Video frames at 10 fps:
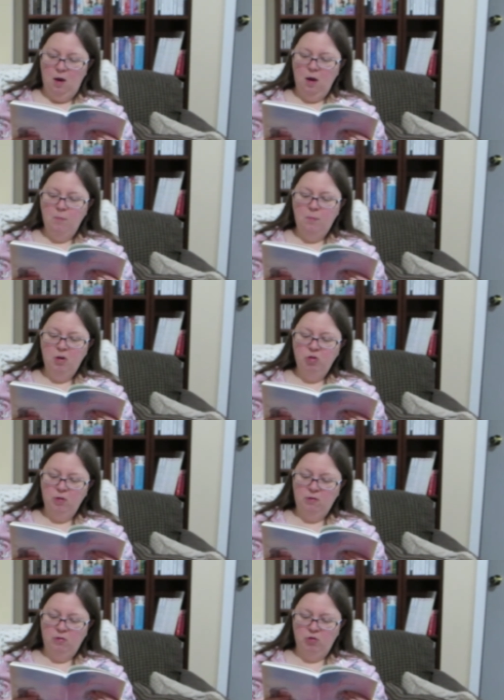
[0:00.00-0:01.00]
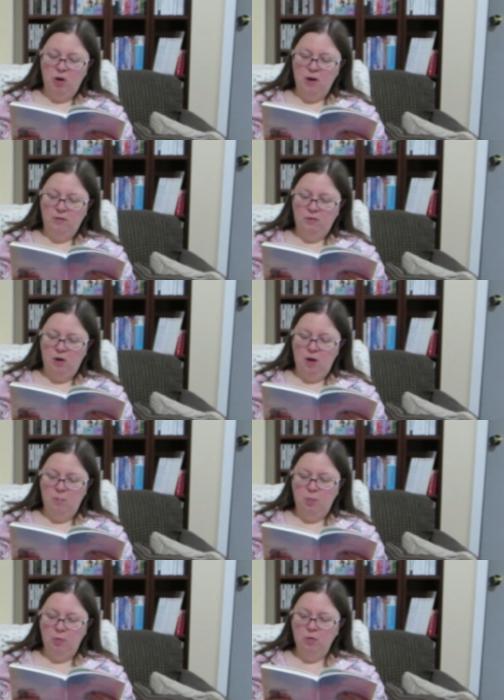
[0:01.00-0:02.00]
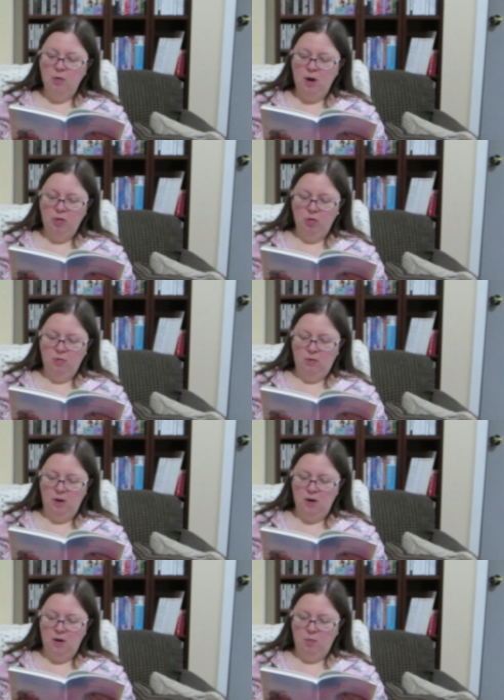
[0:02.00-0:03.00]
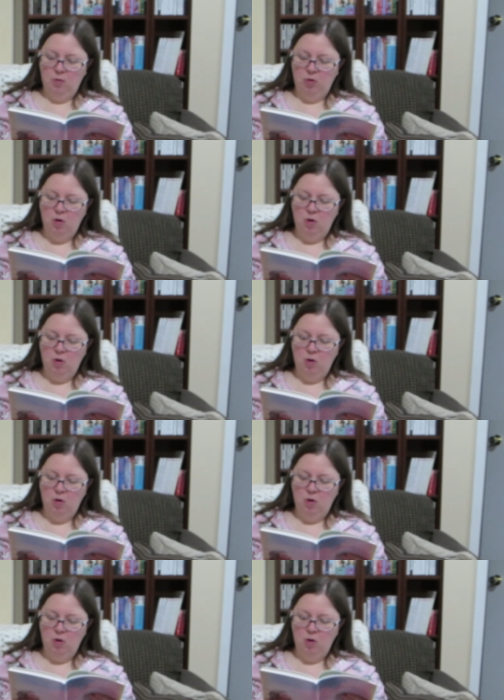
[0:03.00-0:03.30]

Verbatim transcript: I'm majorly stressed and borderline losing it with